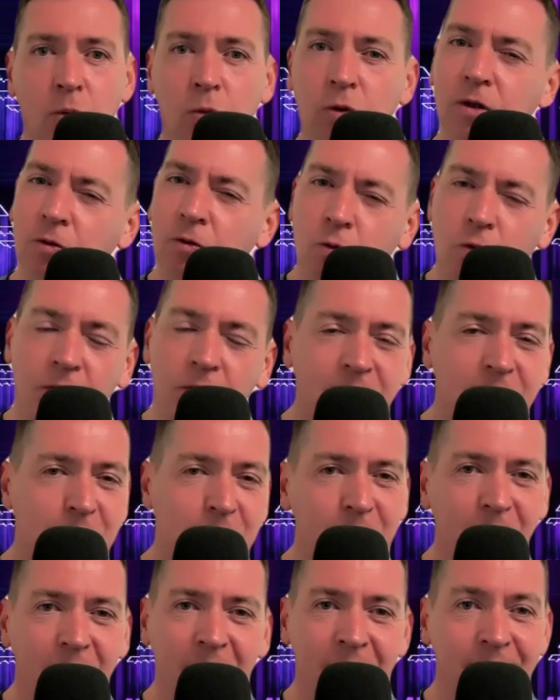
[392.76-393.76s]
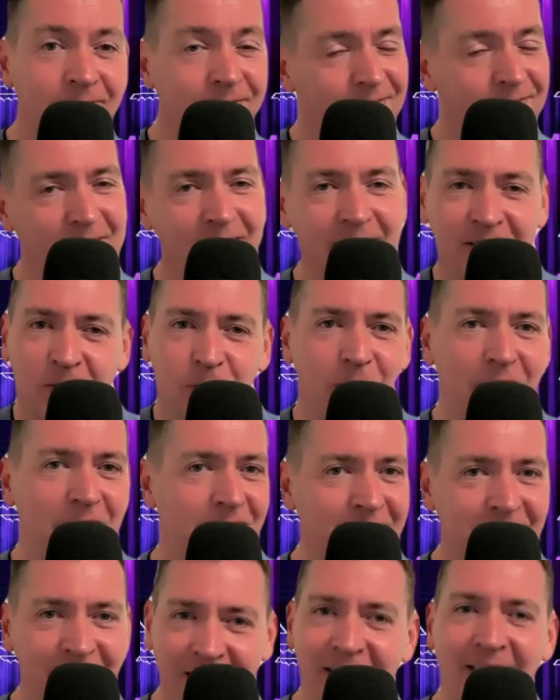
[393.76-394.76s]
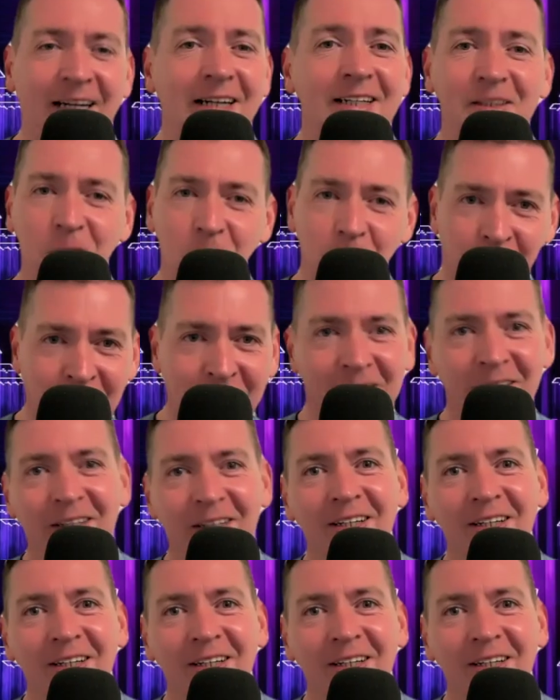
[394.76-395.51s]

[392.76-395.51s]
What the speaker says: would have worked so well? It's Sweden. It had to work.